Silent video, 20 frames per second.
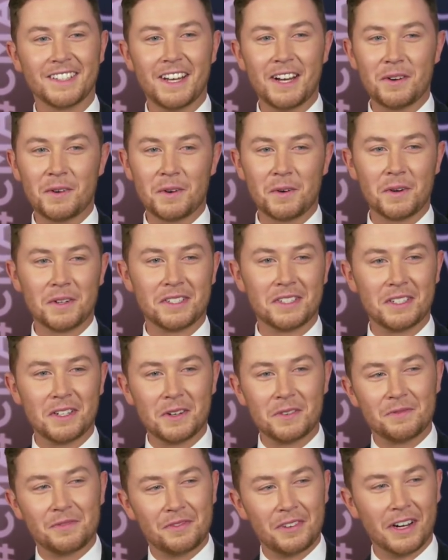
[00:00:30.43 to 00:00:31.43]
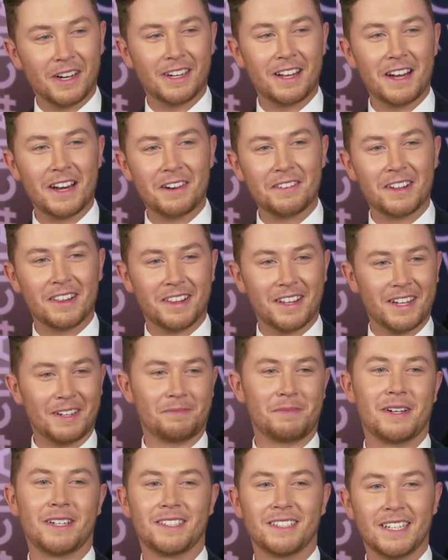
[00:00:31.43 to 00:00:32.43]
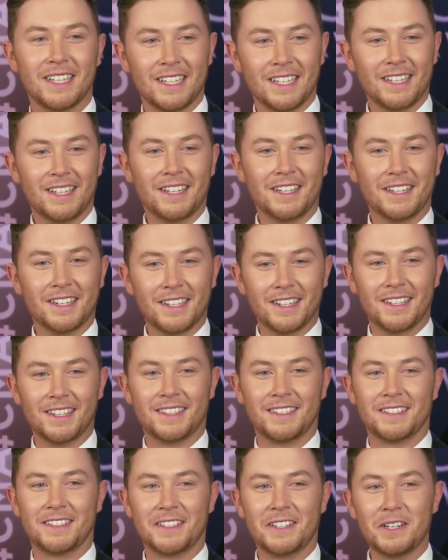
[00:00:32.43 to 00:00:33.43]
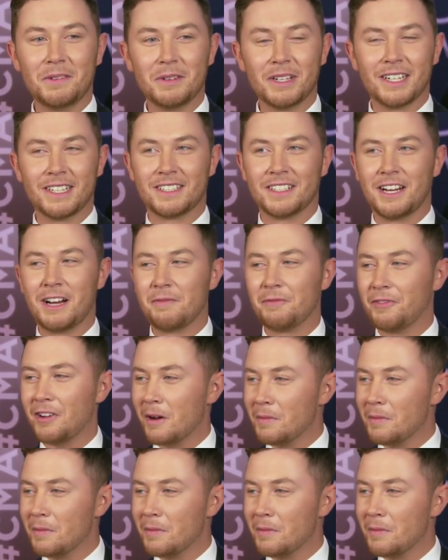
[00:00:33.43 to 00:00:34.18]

Yeah, we're still figuring out everything, but it'll be a good time.